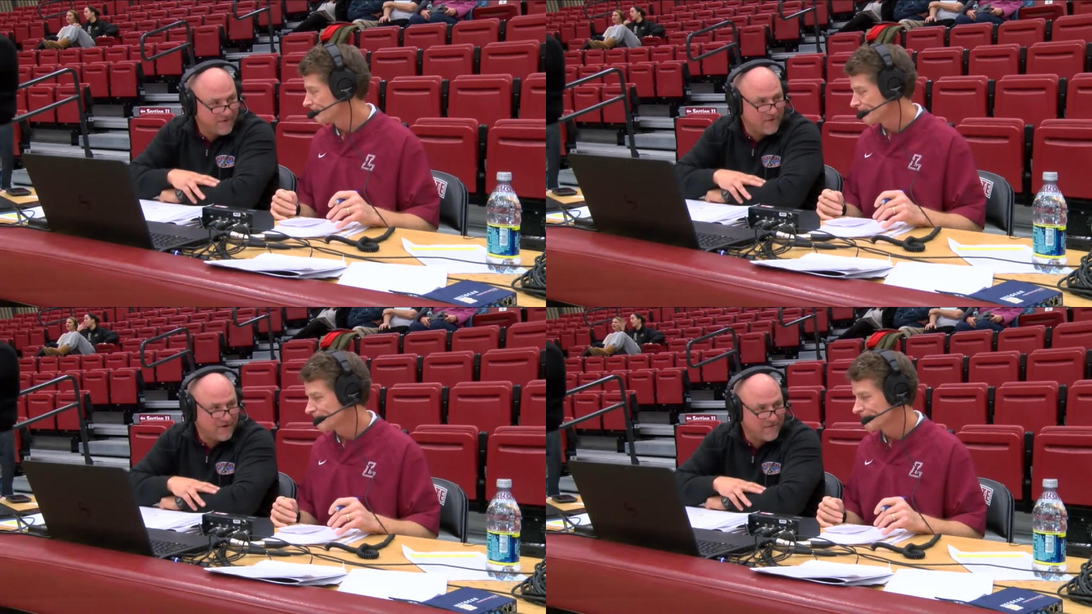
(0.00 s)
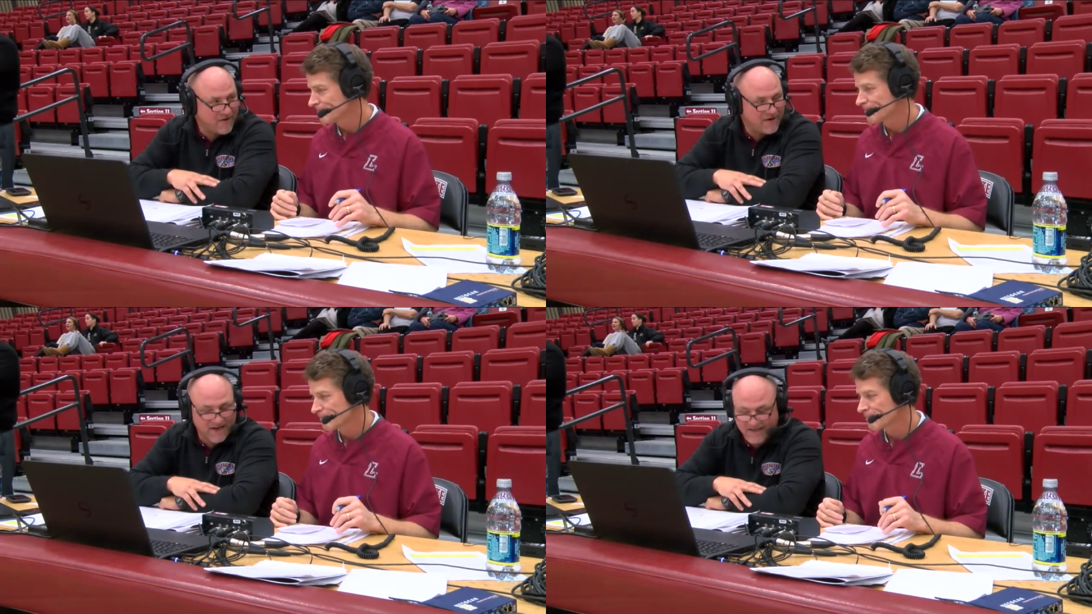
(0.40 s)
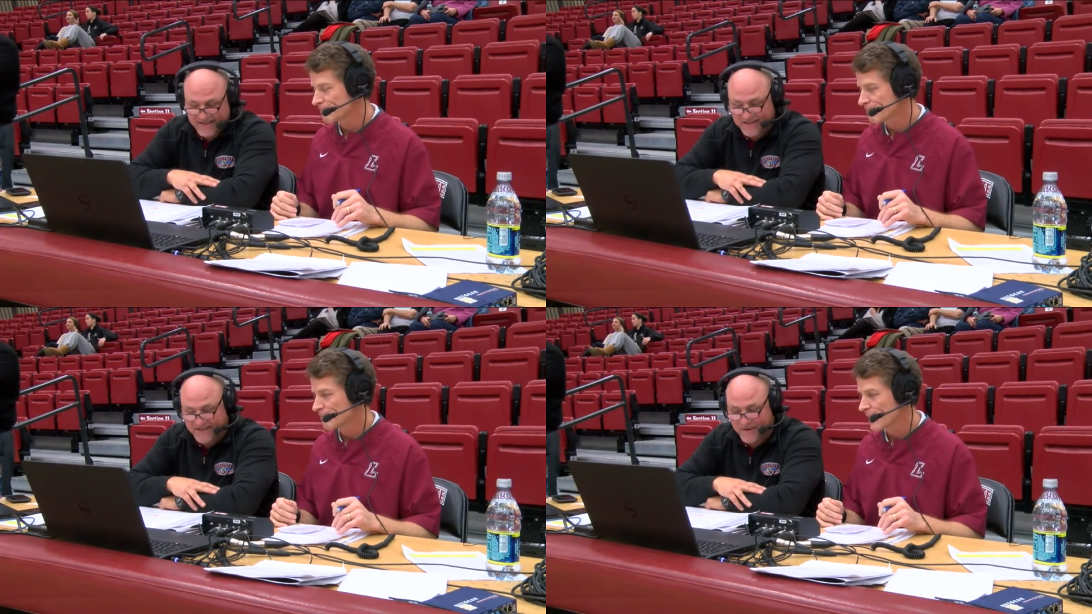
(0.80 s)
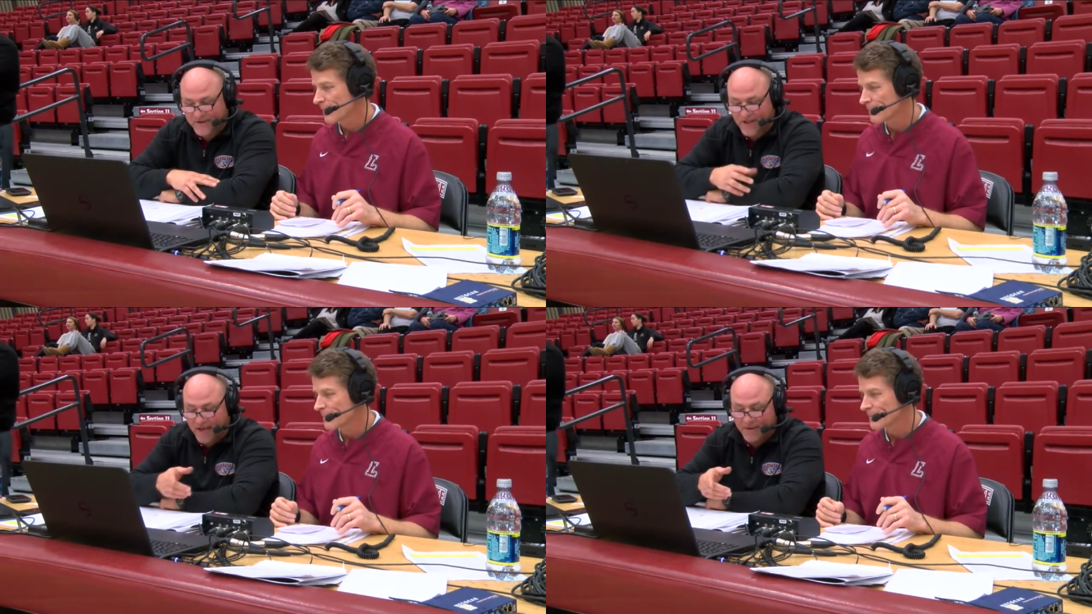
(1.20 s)
Speaker 1: very, very nice
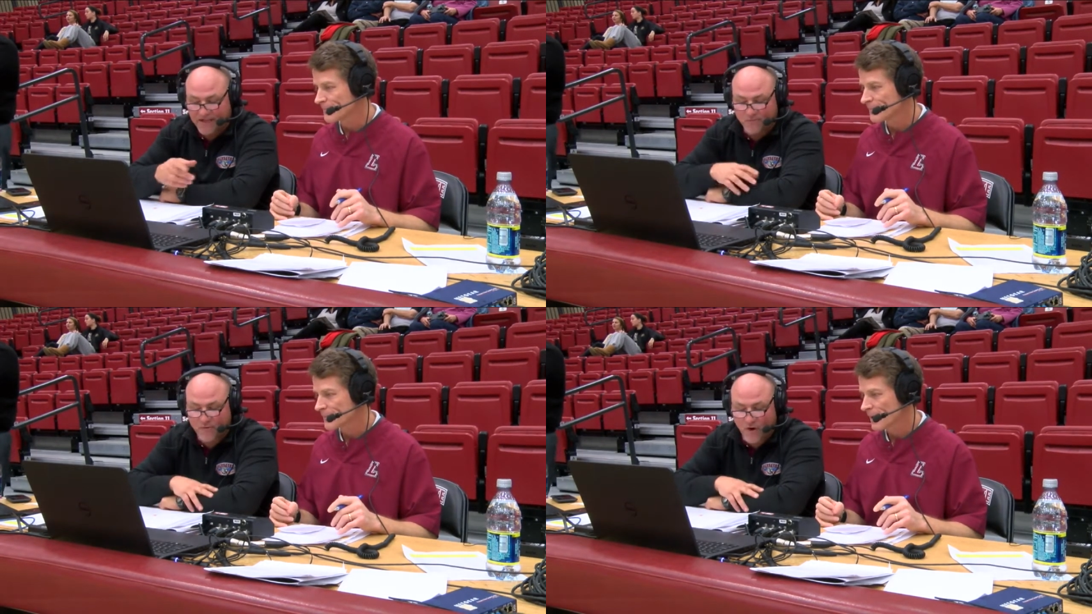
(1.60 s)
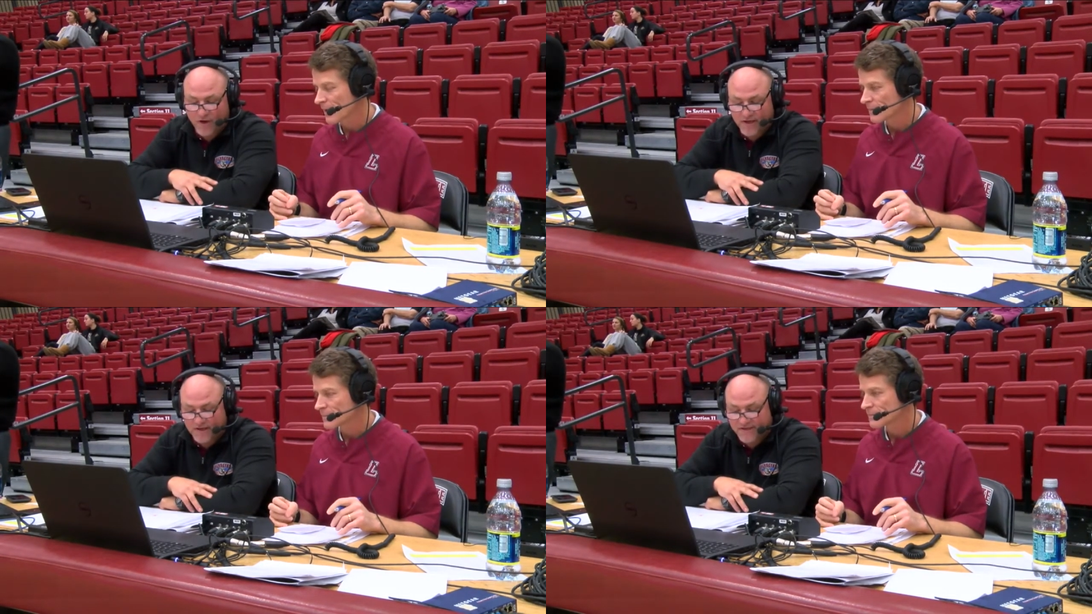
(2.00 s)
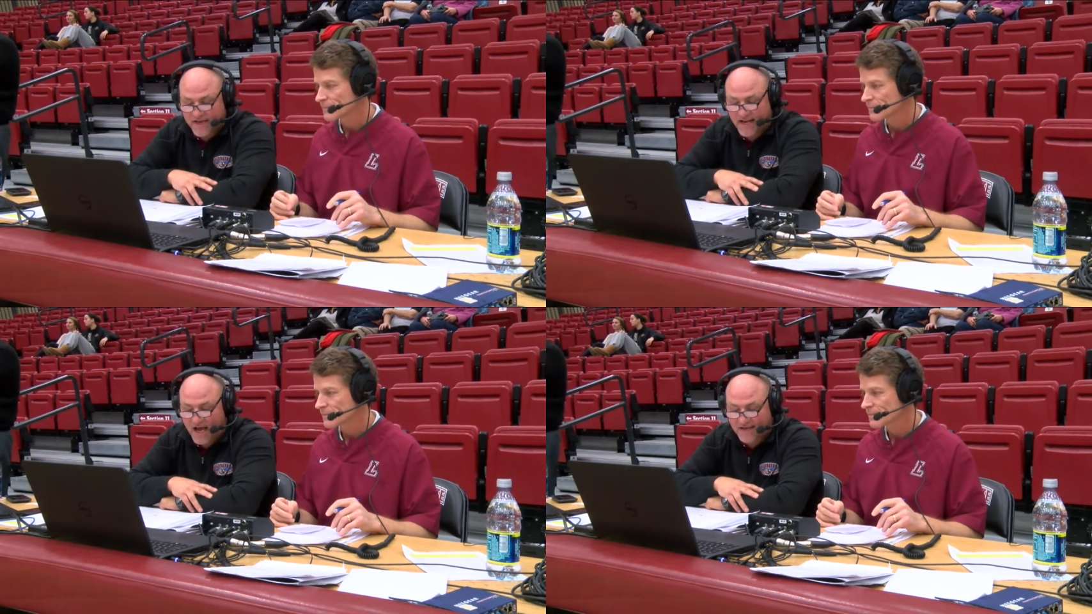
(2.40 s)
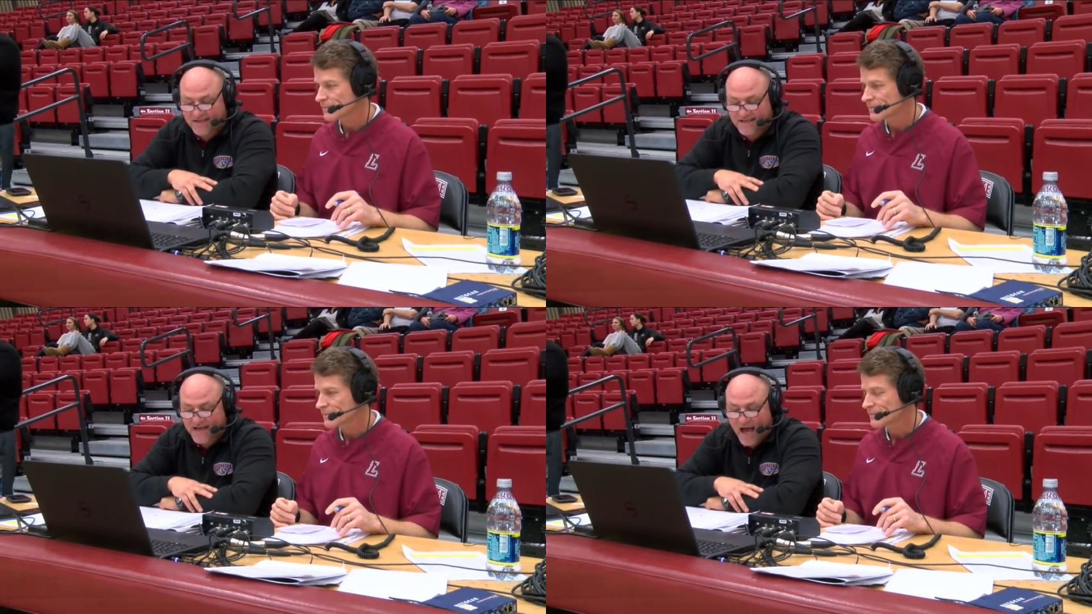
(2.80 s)
interior line. Let's move on to Zadok
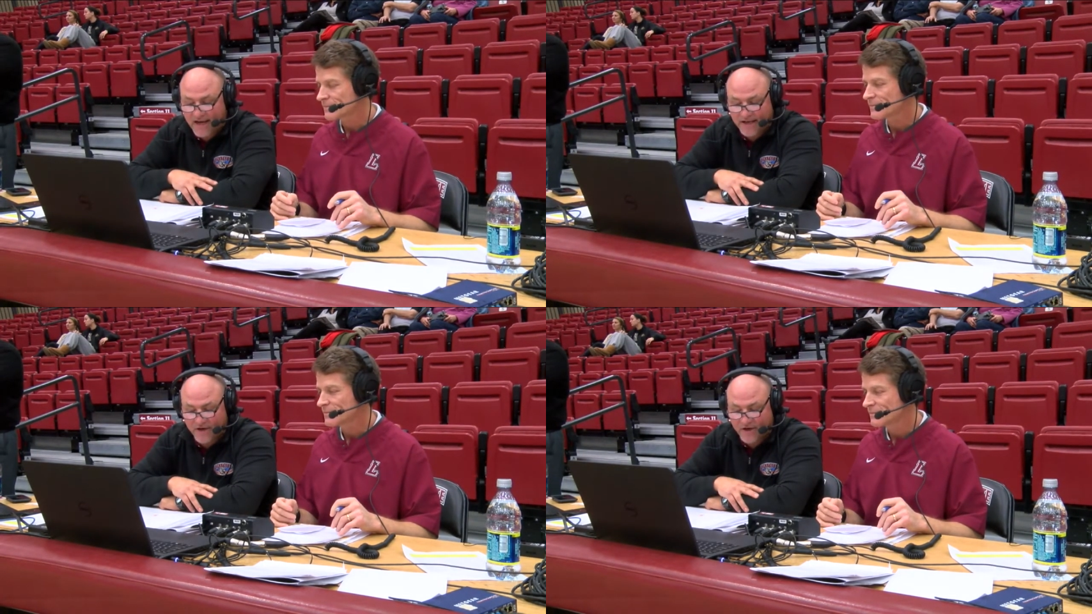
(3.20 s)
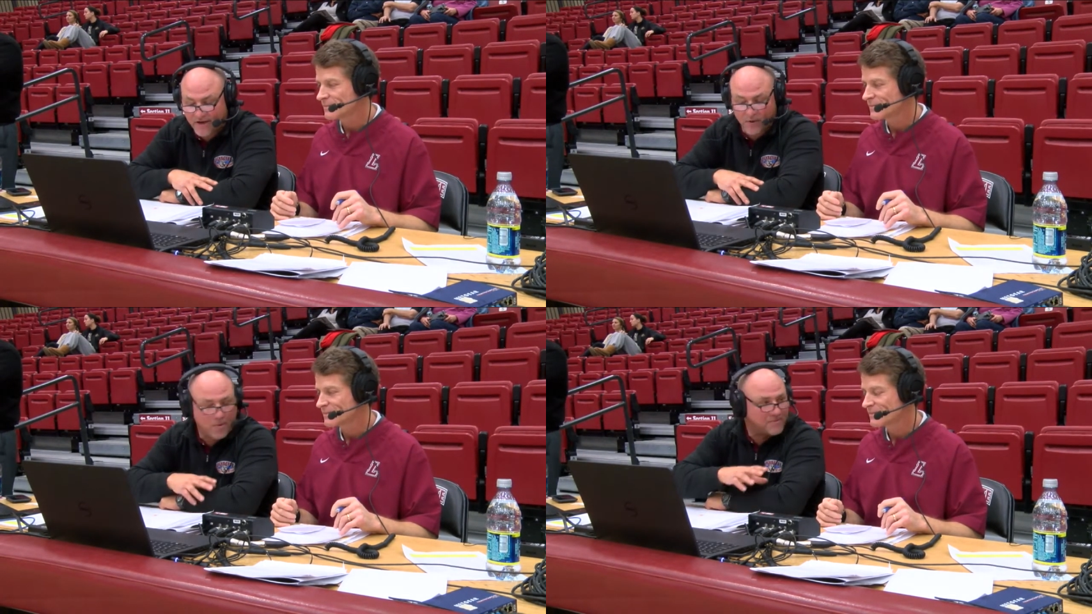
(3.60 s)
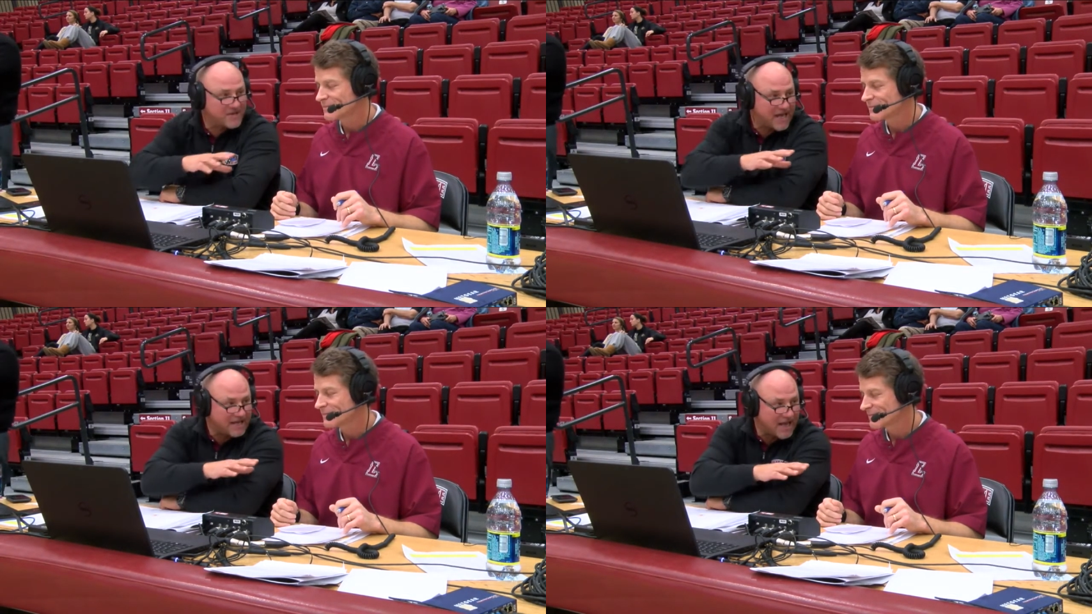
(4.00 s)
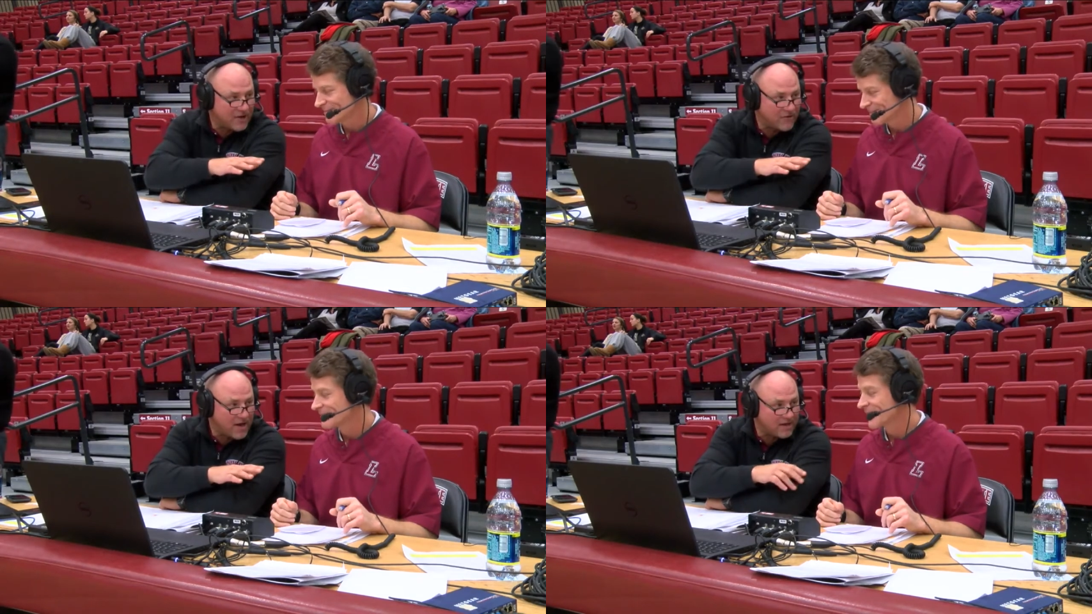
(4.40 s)
Scott here. I hope I'm saying
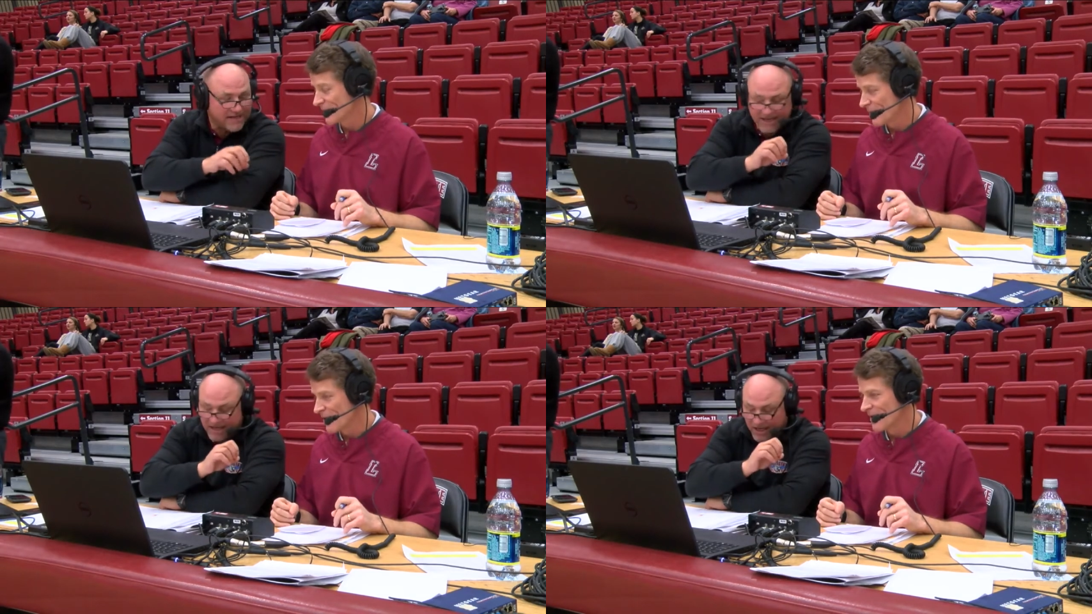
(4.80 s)
that correctly. You are.